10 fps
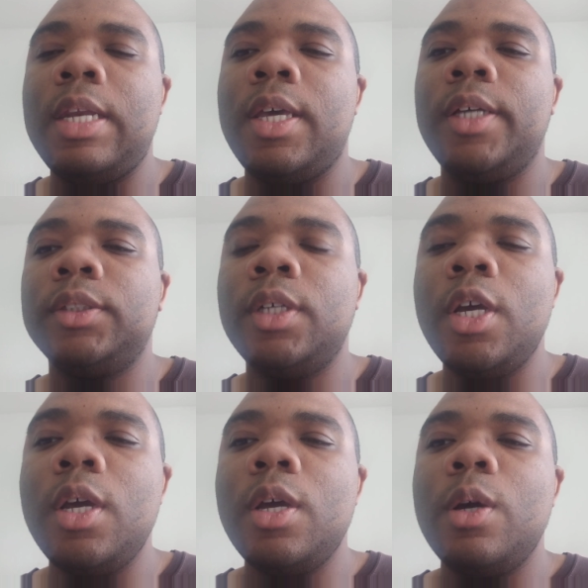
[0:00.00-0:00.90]
Index,
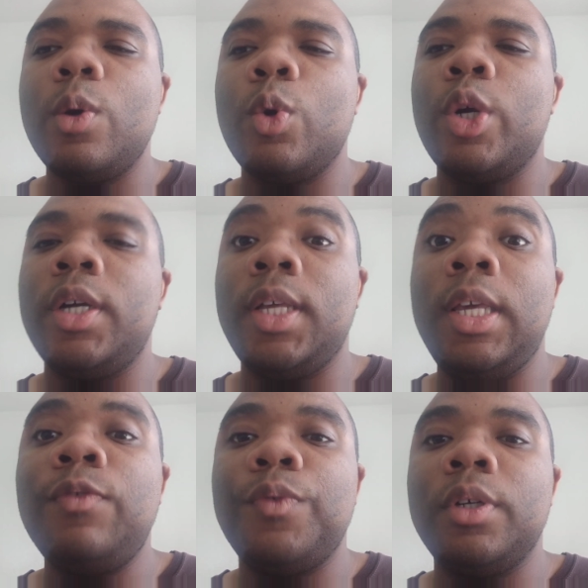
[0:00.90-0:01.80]
or the
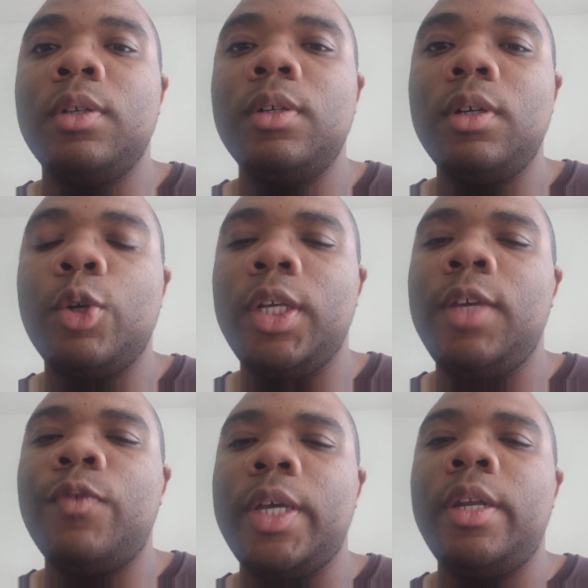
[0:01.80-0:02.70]
EFA, or the
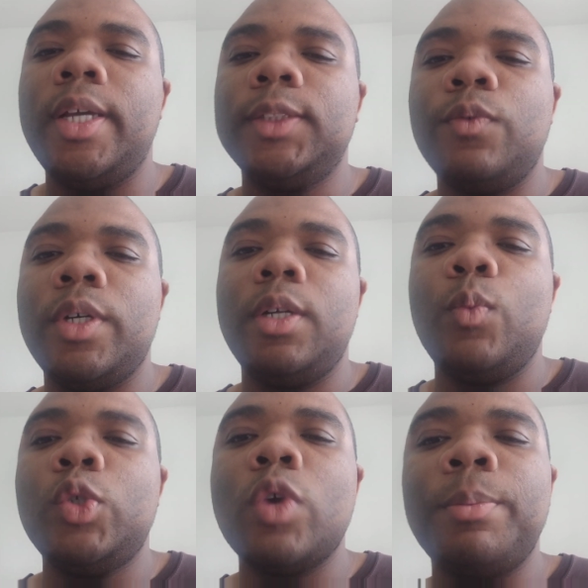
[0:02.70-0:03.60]
EFA Index Fund,
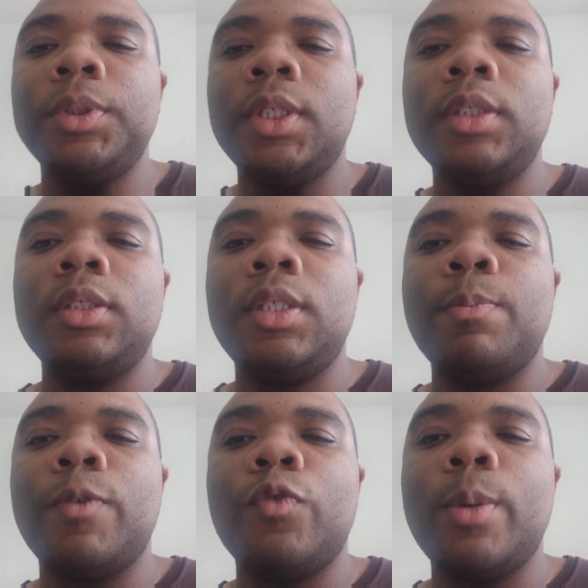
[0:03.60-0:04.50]
which represents the
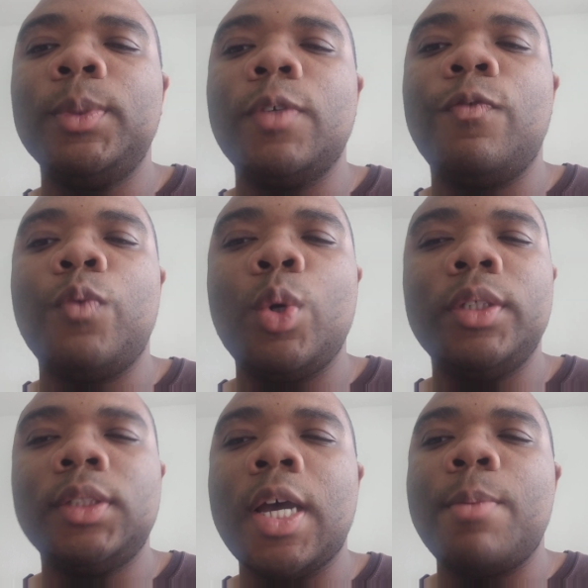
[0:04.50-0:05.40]
performance of foreign
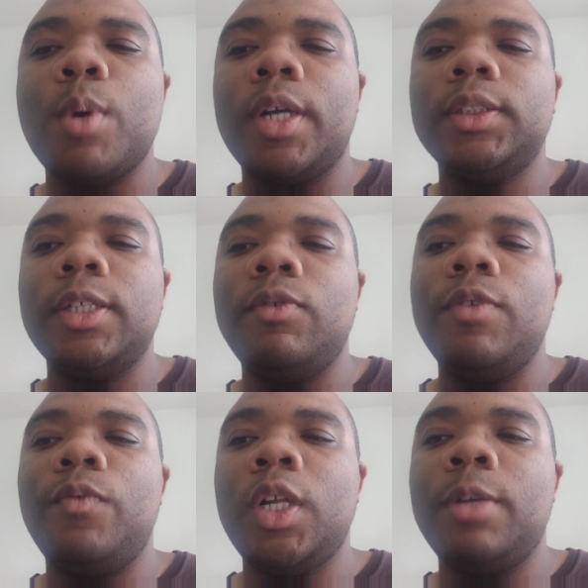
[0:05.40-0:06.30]
stock markets of
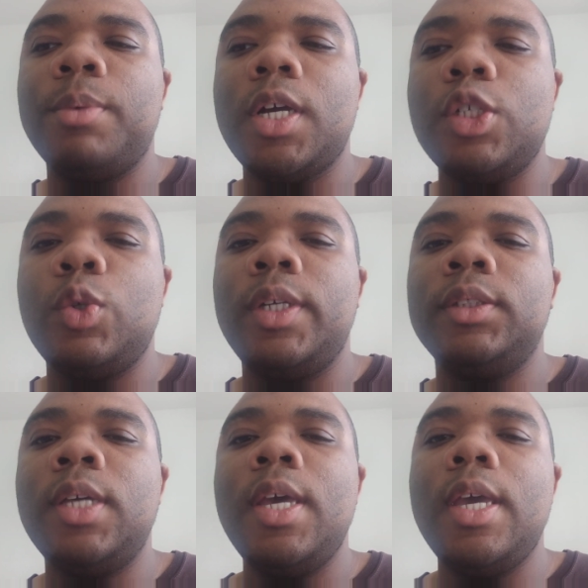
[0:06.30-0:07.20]
developed
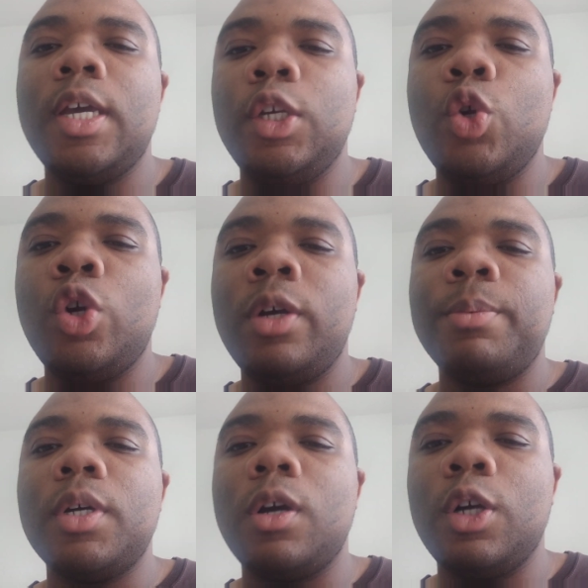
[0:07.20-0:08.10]
countries in
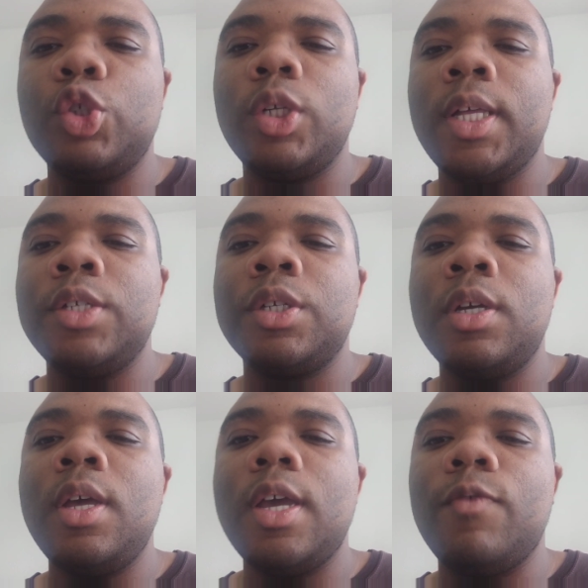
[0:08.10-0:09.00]
Europe,
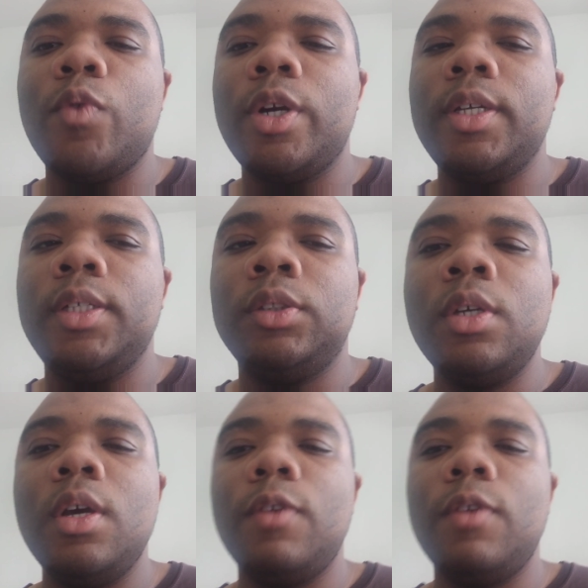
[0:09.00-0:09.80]
Australasia, and Far East.